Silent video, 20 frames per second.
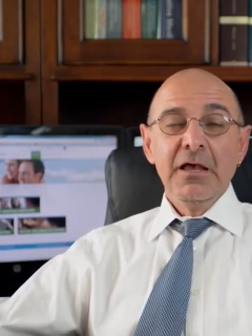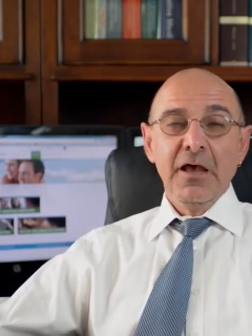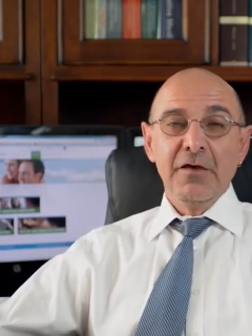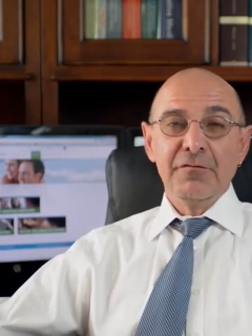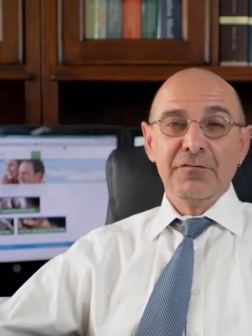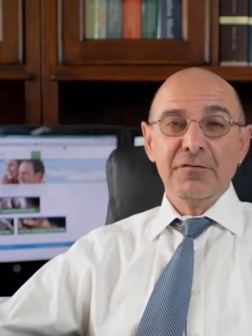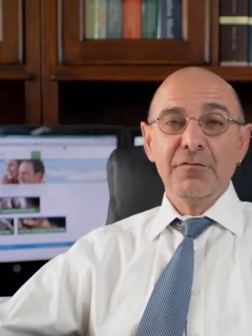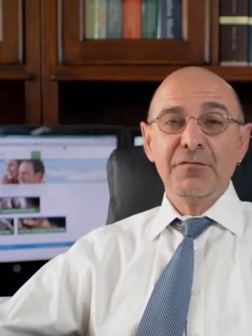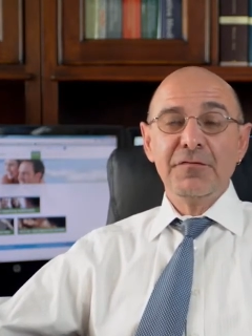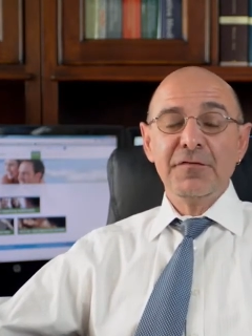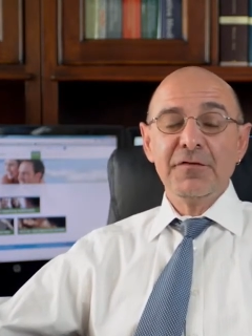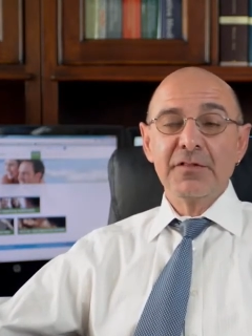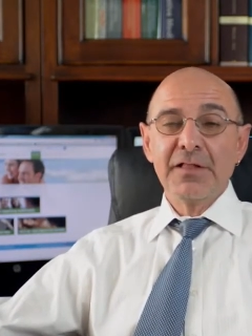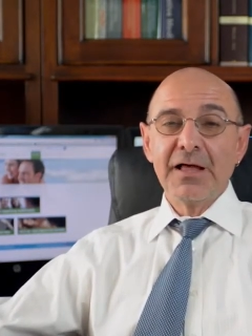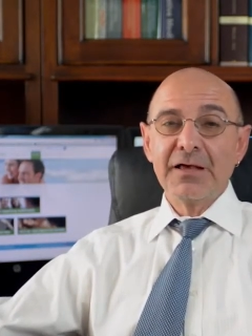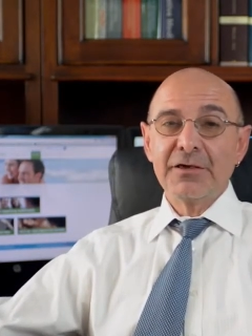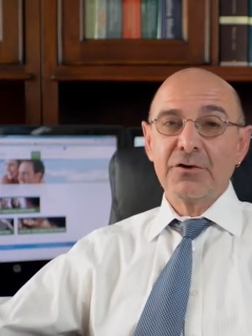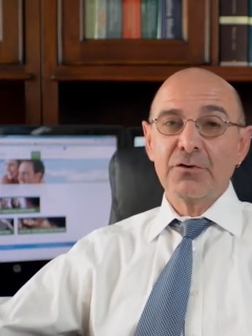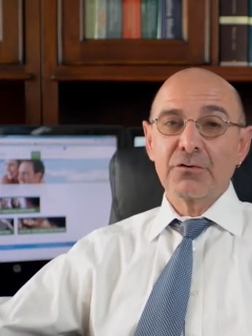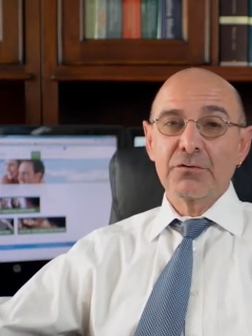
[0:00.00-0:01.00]
If you feel
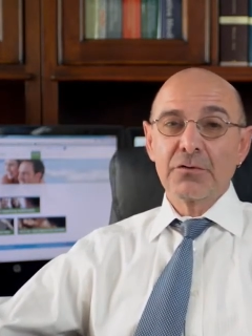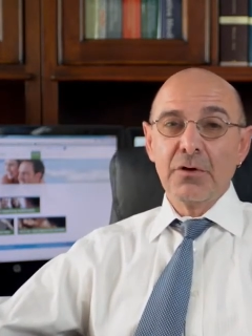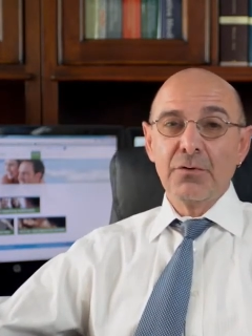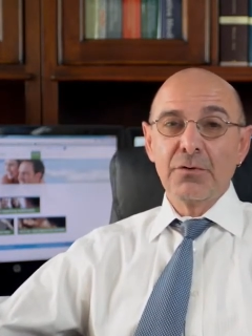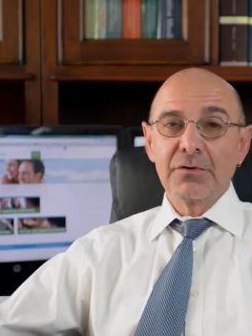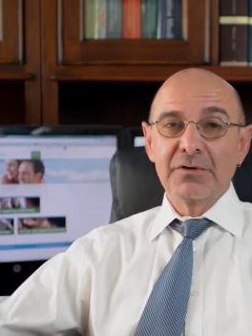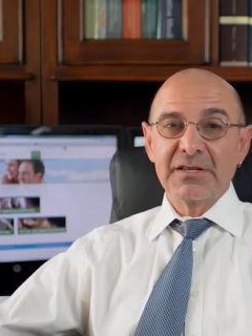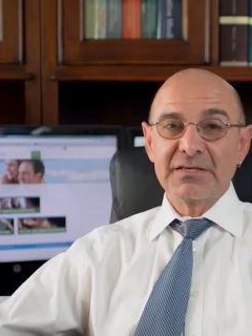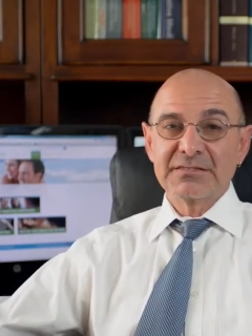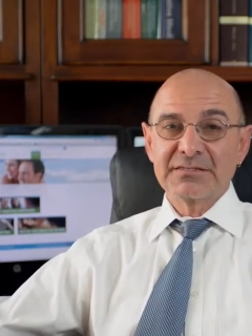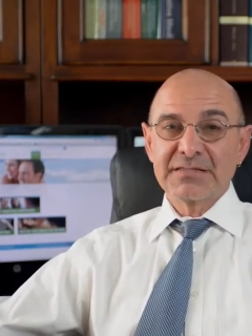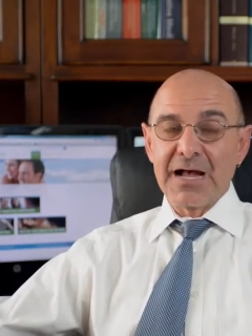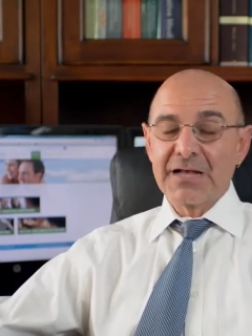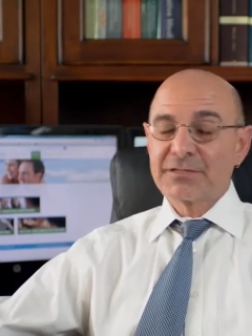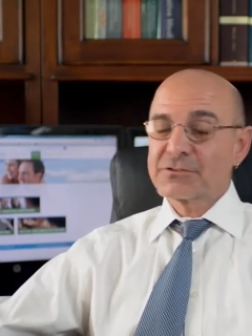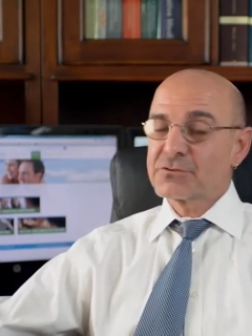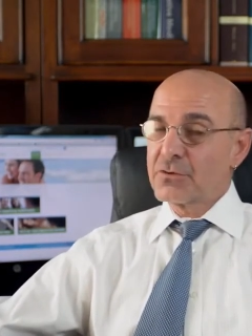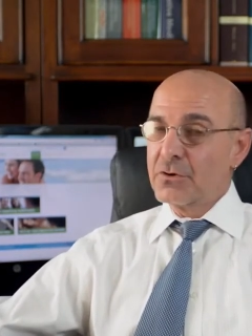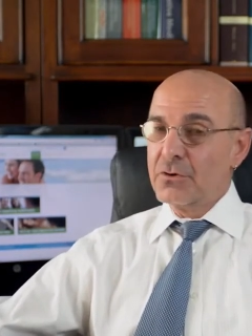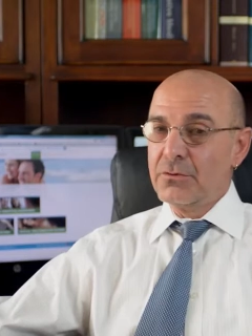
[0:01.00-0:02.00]
like you're low in
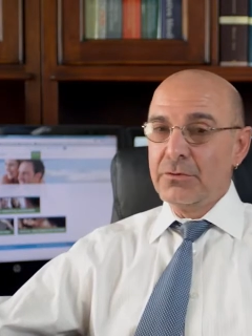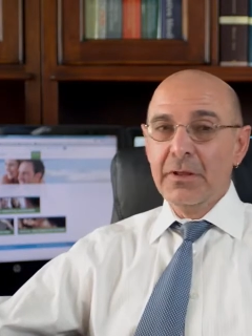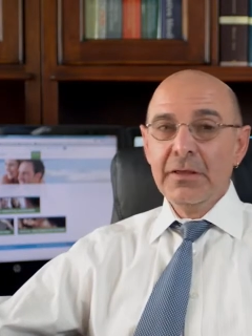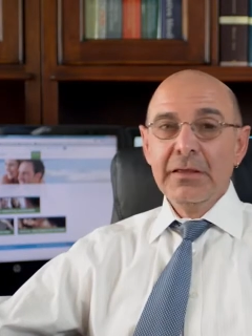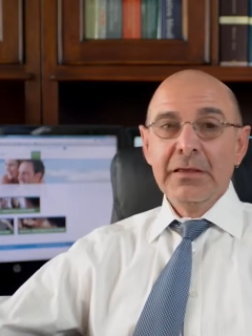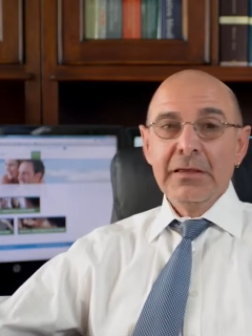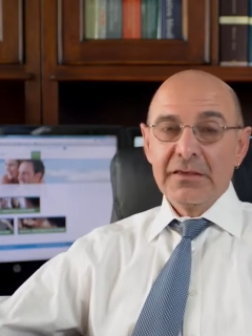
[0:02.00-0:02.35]
testosterone,